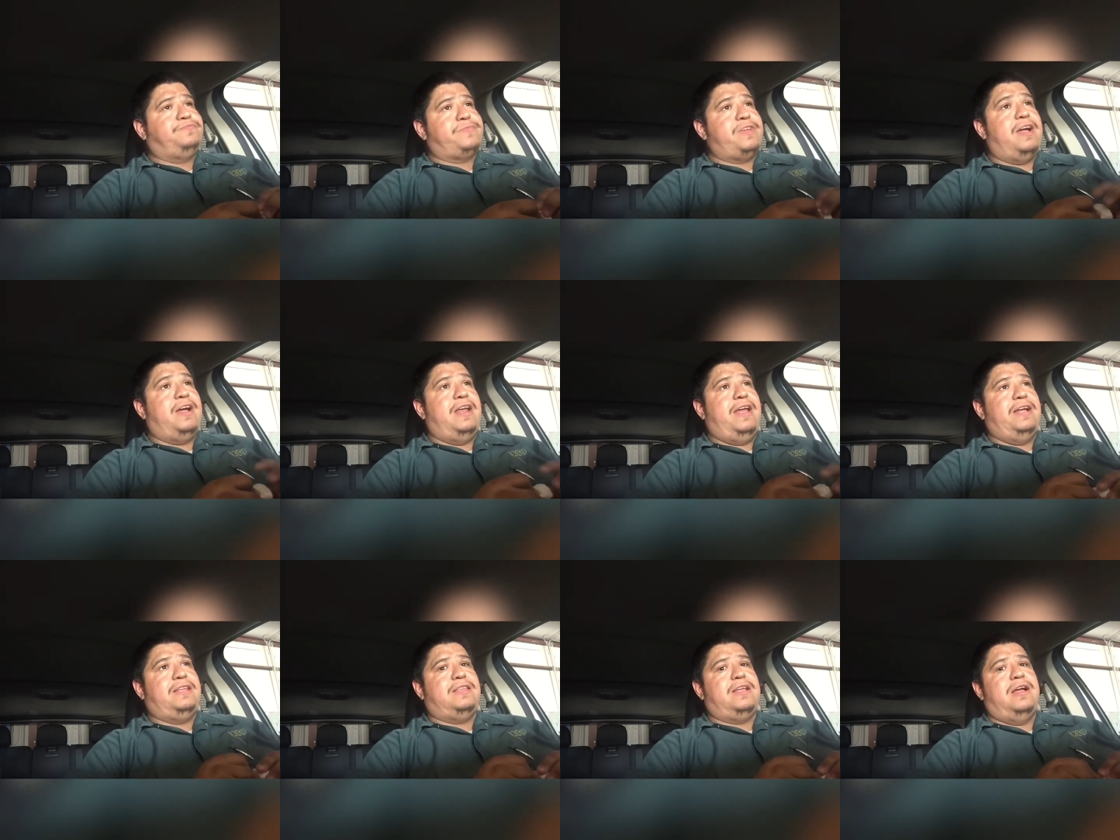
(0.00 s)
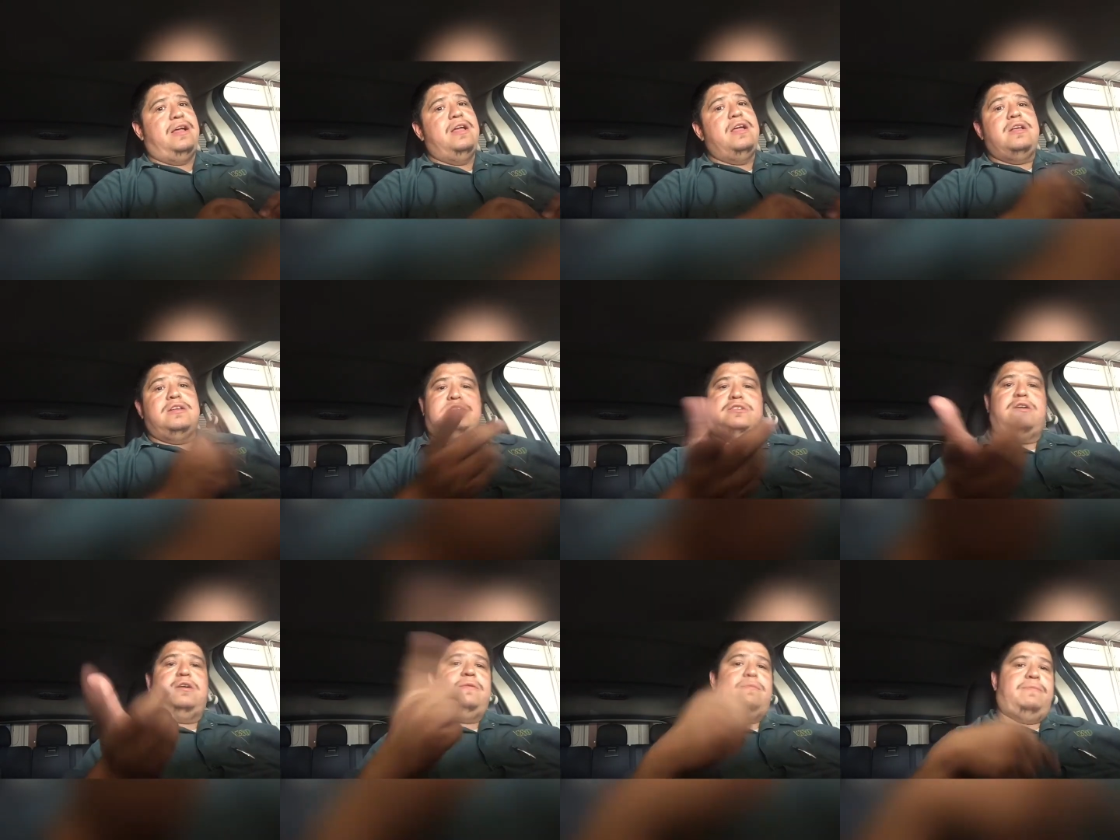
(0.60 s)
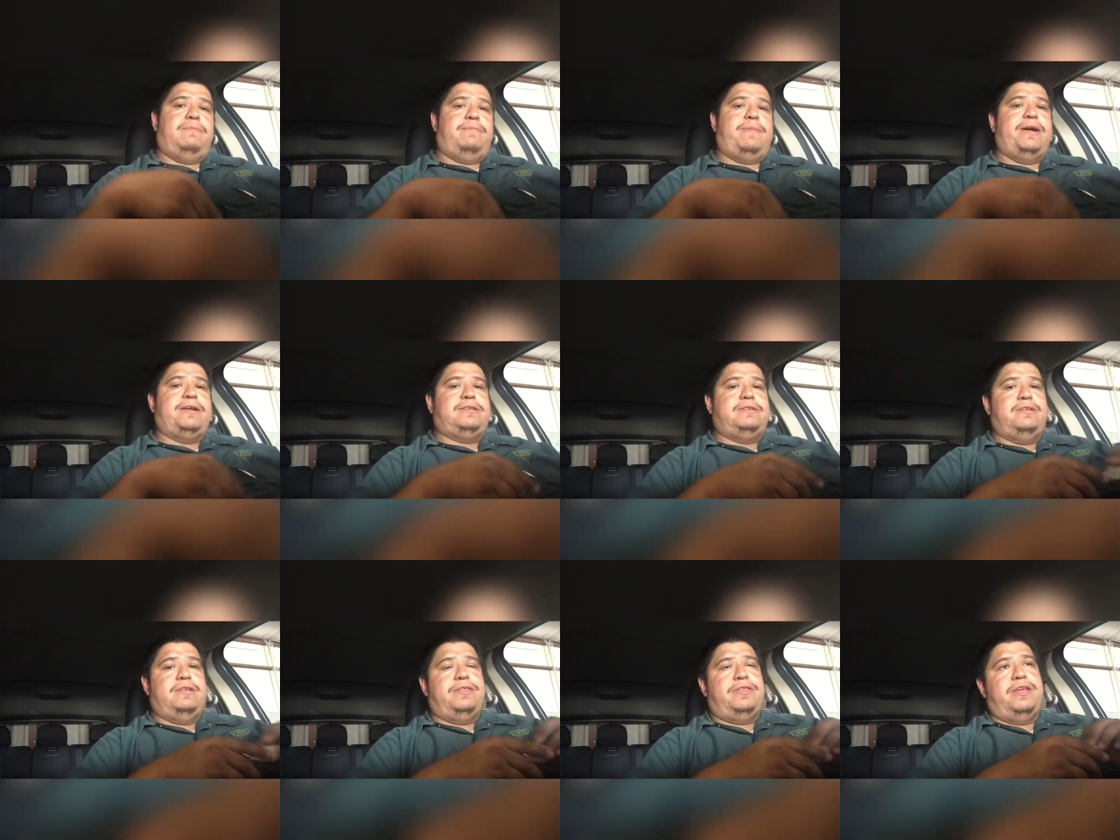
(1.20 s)
You know, like that. So
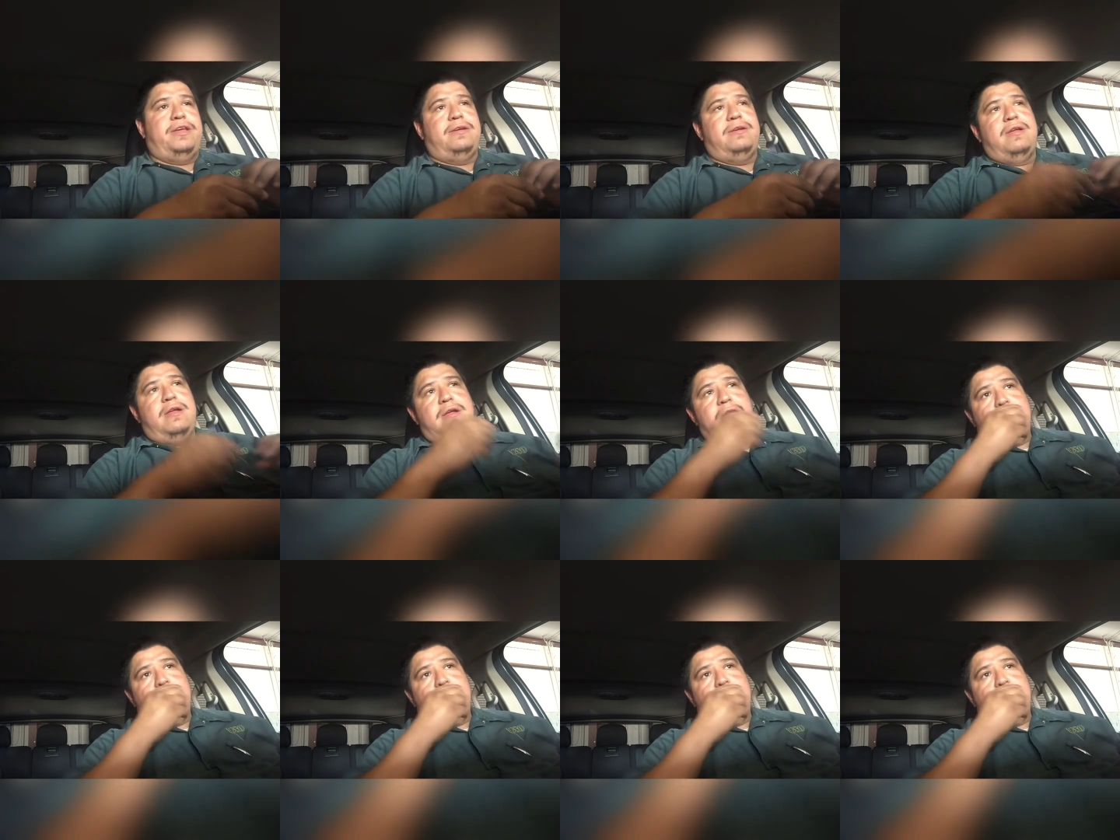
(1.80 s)
back to the thing.